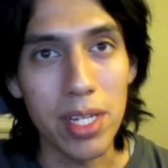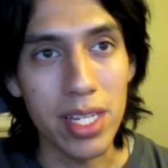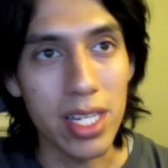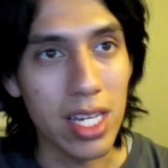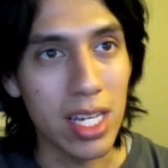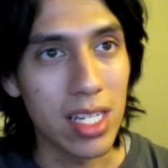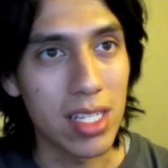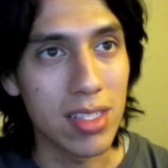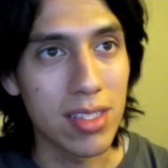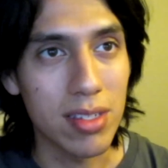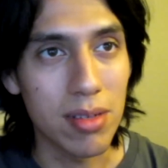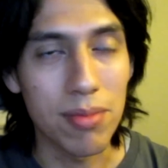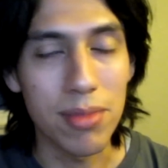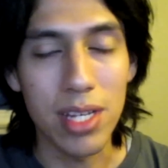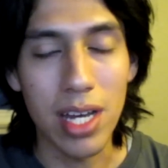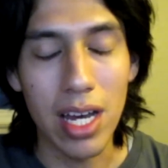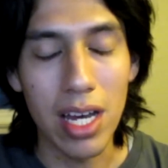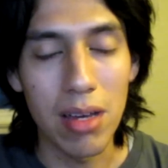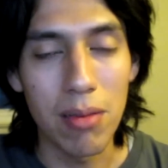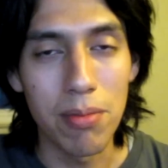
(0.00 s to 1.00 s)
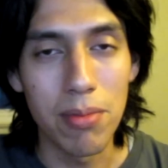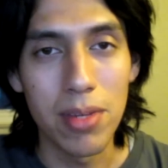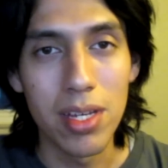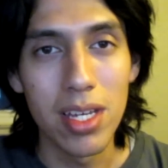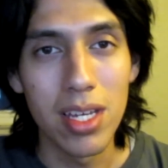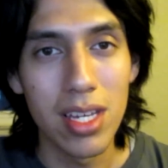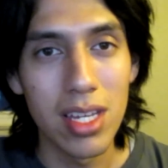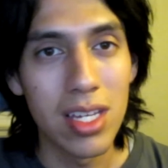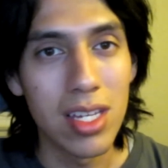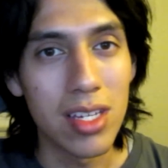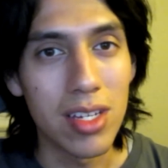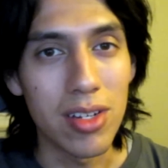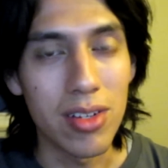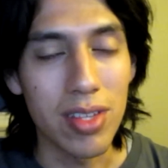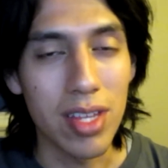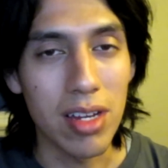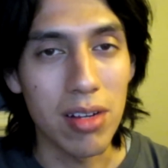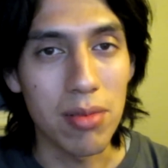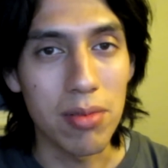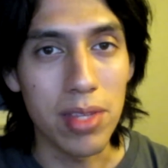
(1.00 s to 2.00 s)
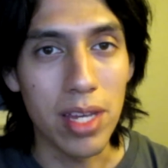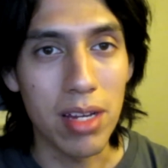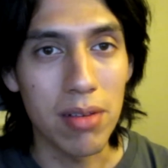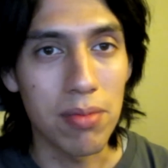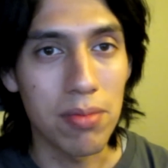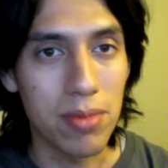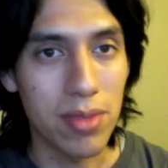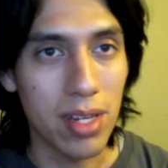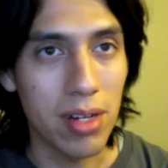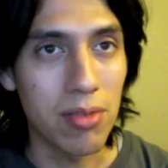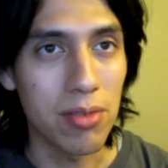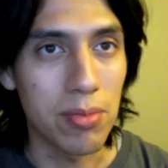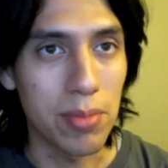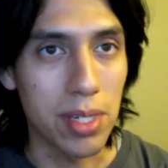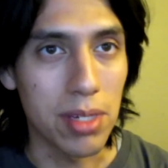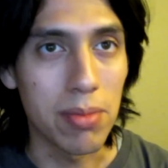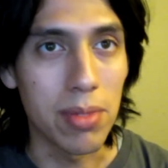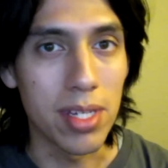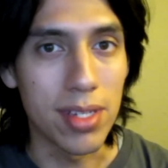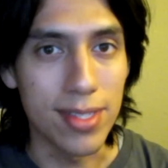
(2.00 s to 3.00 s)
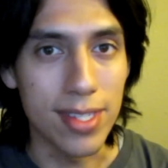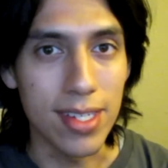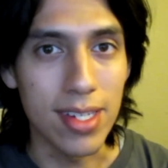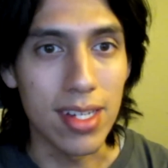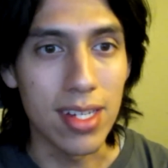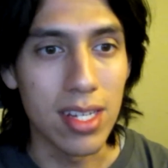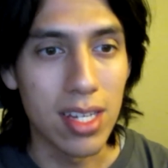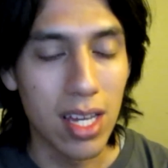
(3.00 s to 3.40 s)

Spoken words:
again sometime. That would be amazing.